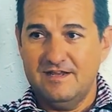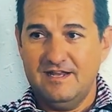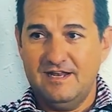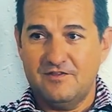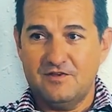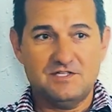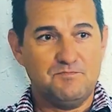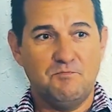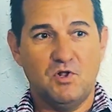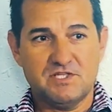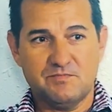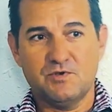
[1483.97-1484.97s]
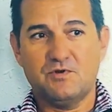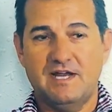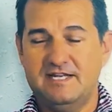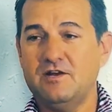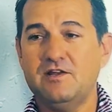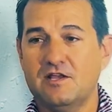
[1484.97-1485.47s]
There's multiple
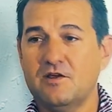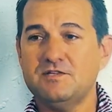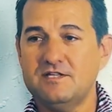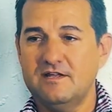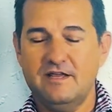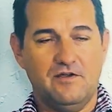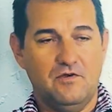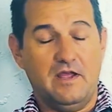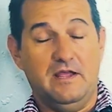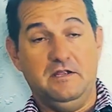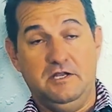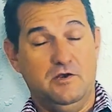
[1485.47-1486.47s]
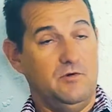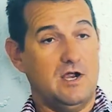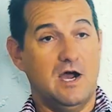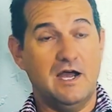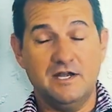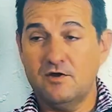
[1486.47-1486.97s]
criteria that goes, a
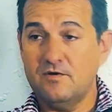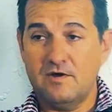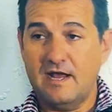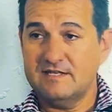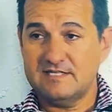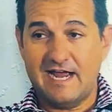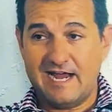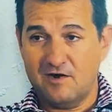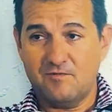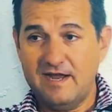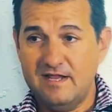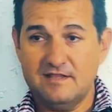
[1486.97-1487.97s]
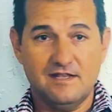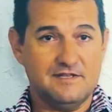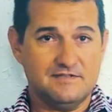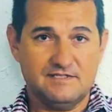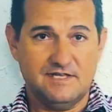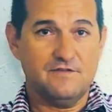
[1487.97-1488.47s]
condo has a higher rate than a
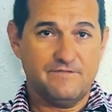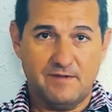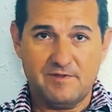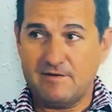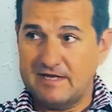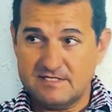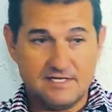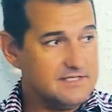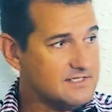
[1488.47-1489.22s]
single family residence.